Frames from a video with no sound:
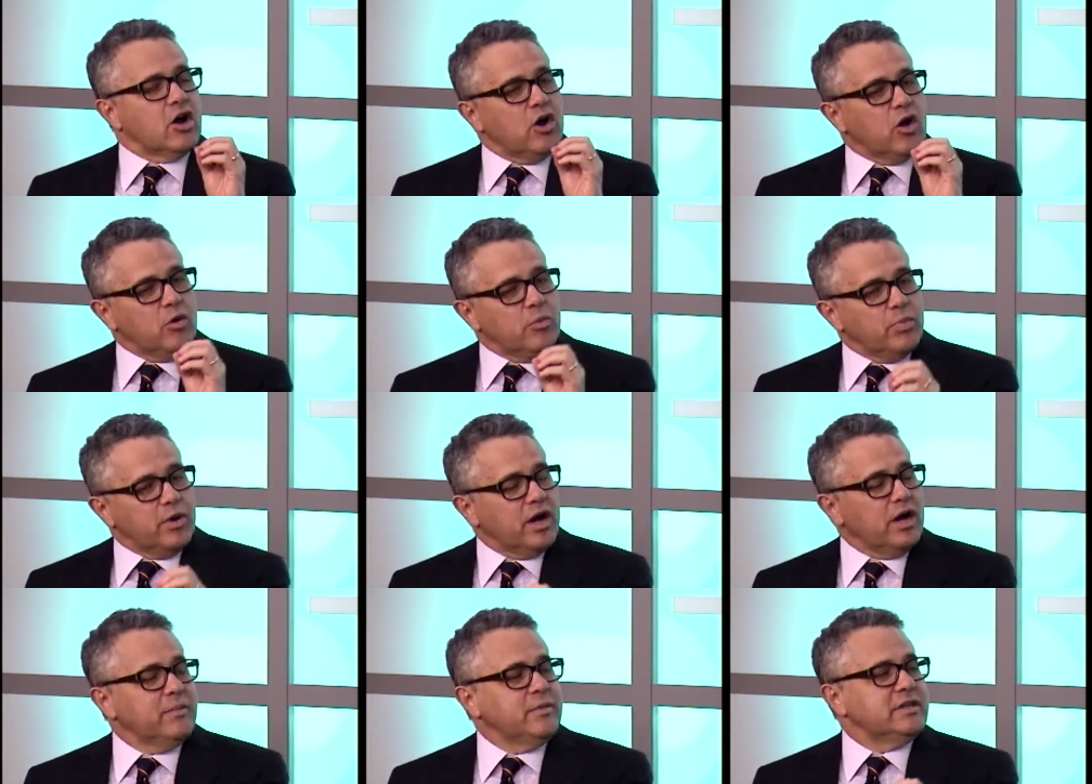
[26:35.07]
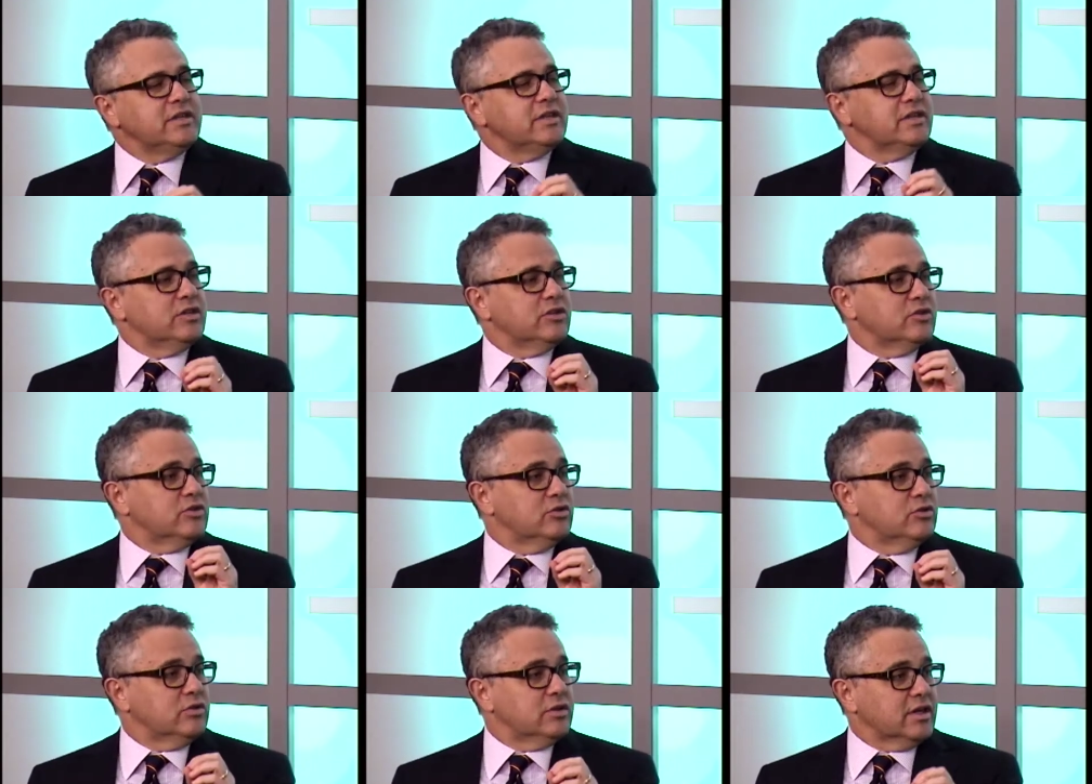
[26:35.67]
Obama did in
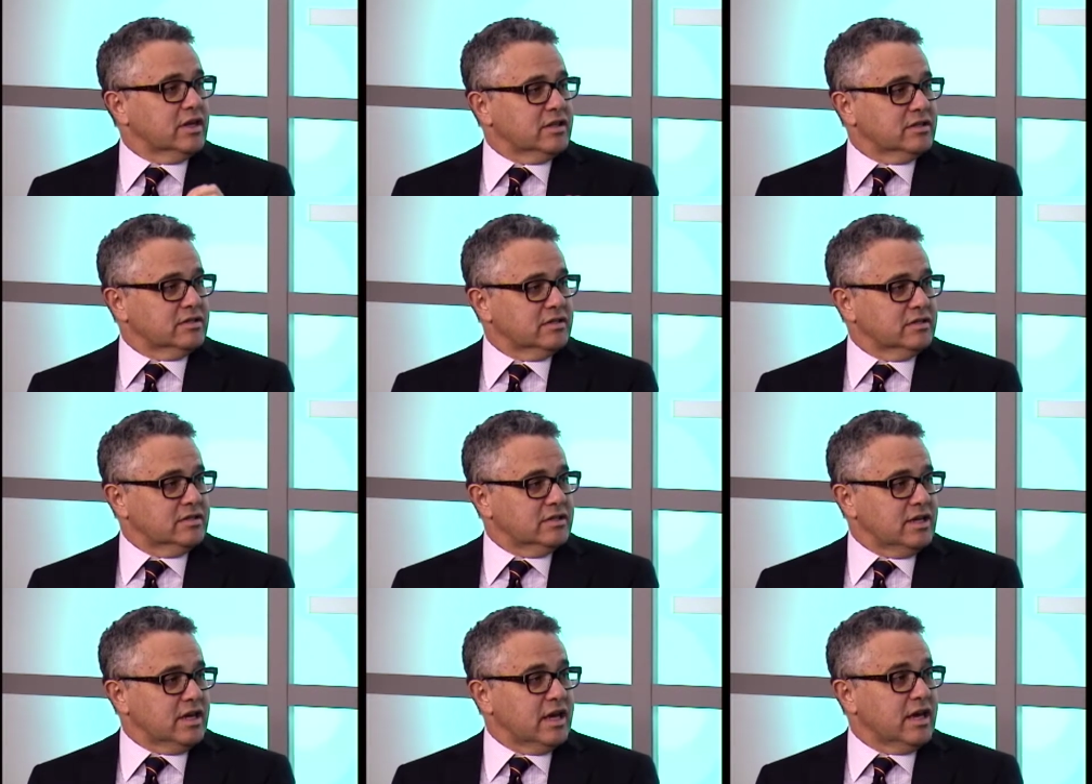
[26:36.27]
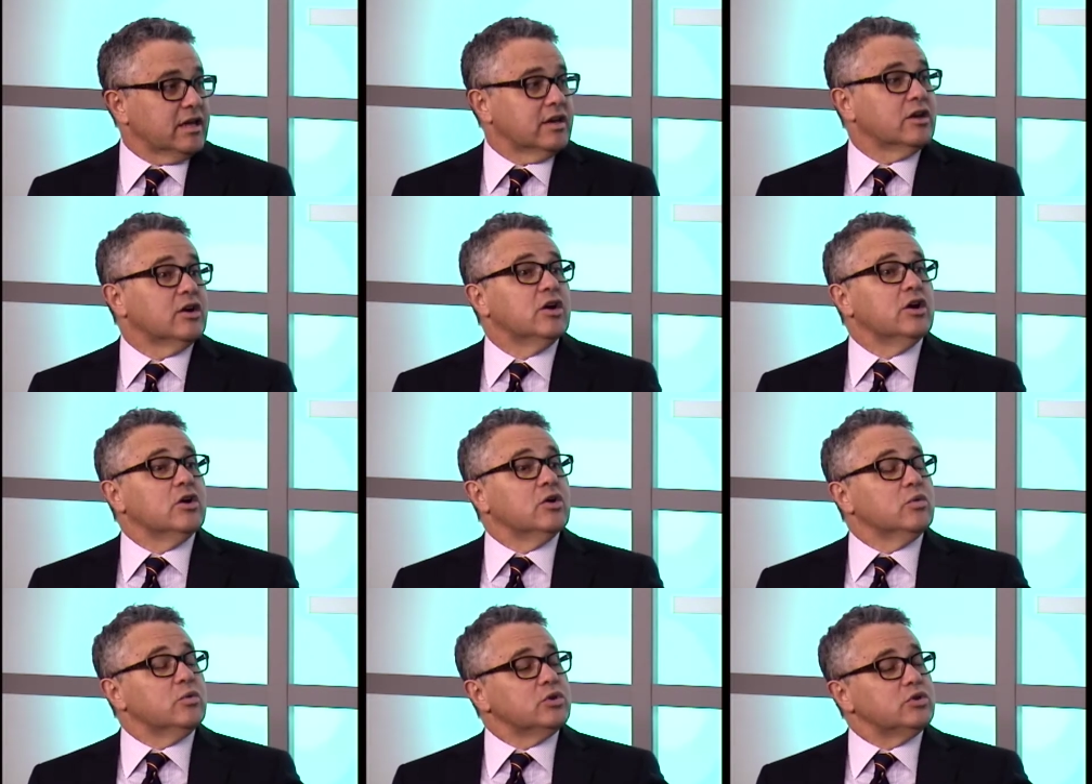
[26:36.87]
2010,
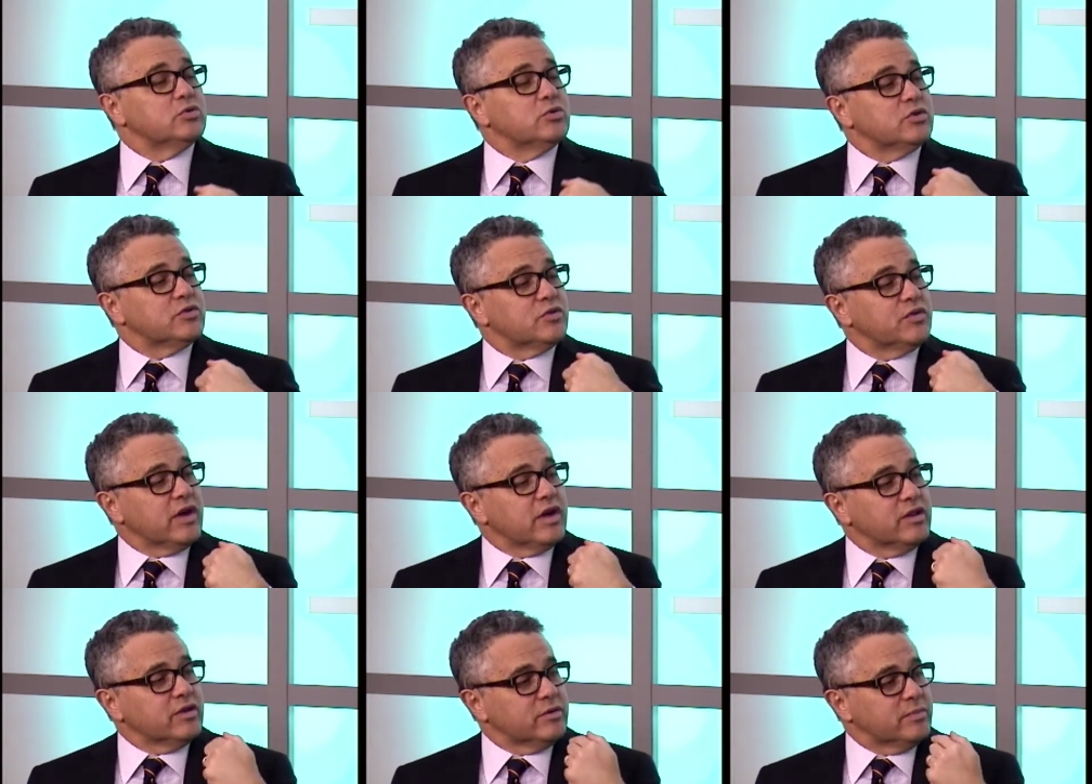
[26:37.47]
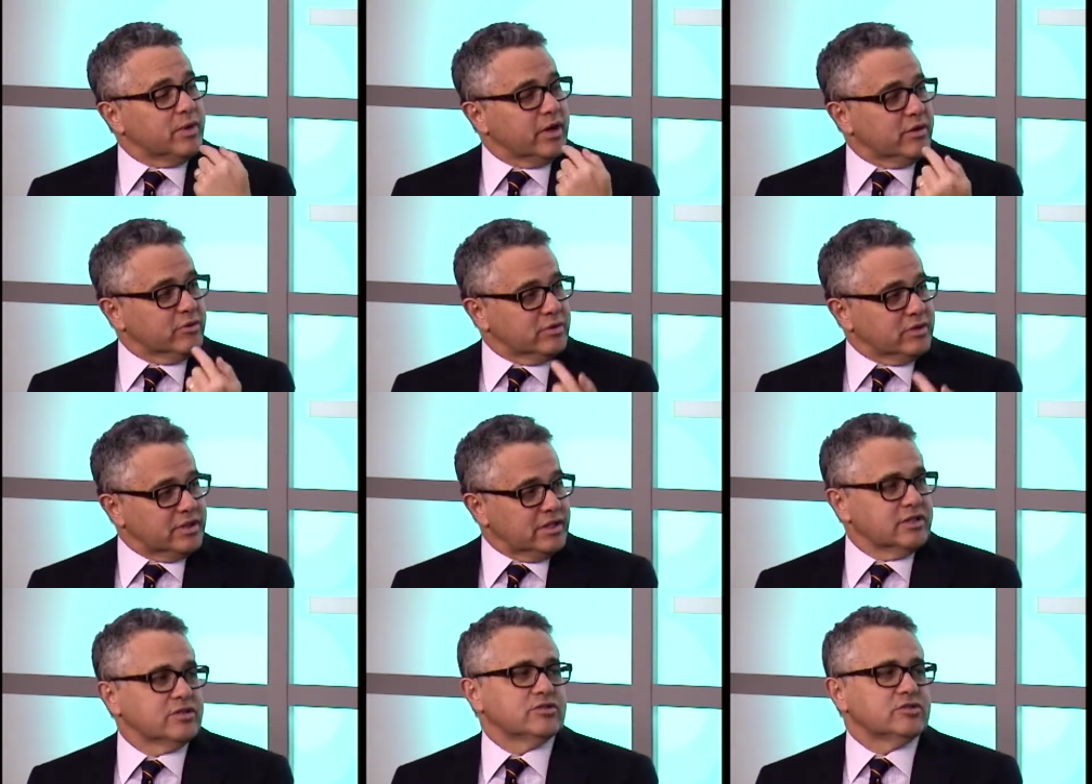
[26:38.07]
which was followed by
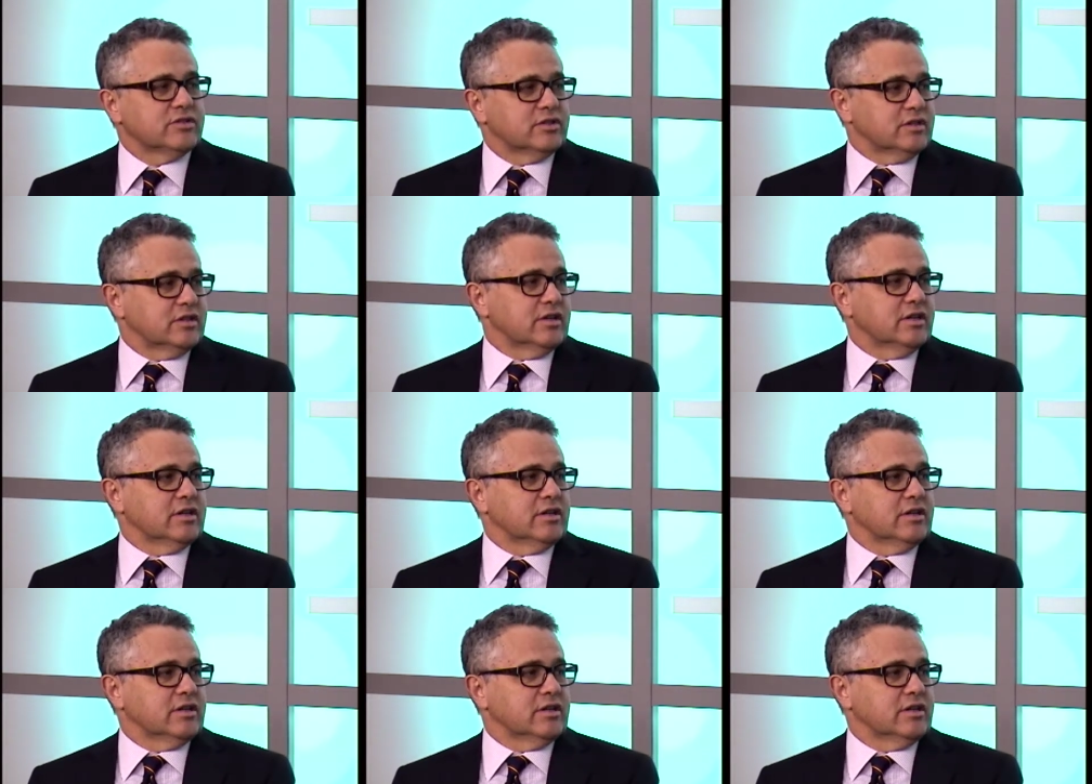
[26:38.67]
redistricting,